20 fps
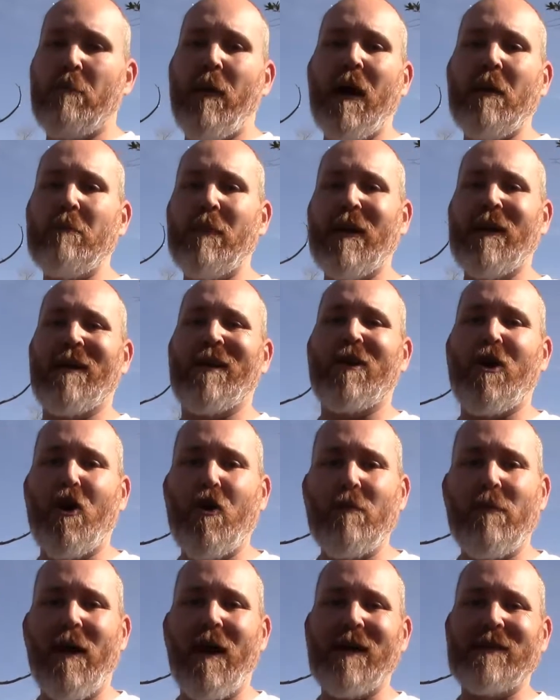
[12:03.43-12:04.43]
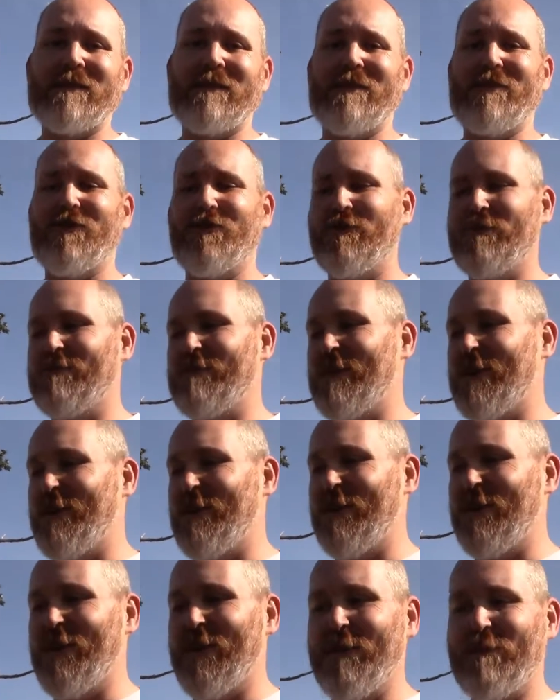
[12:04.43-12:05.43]
might be in a go box that
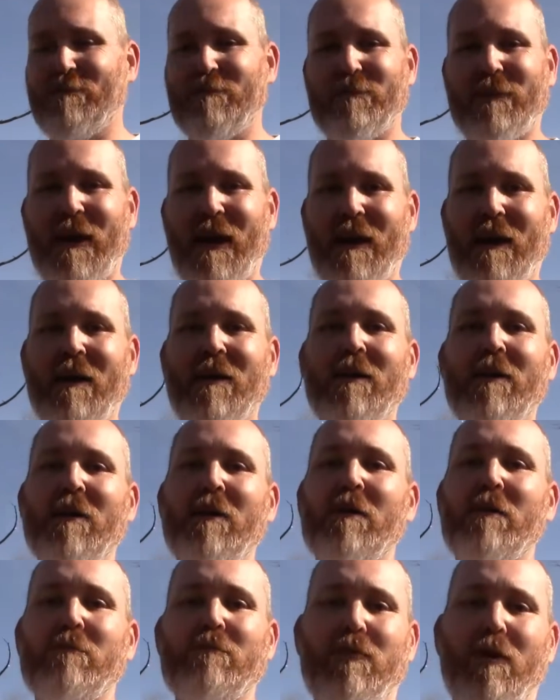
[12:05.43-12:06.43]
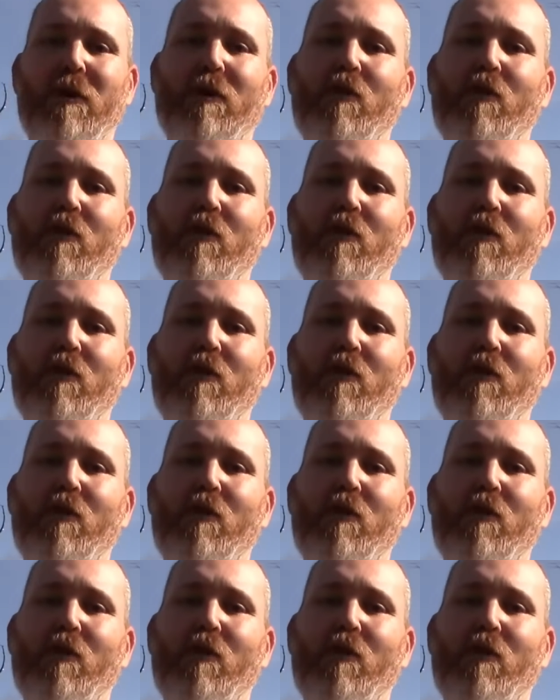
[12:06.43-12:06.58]
you kind of put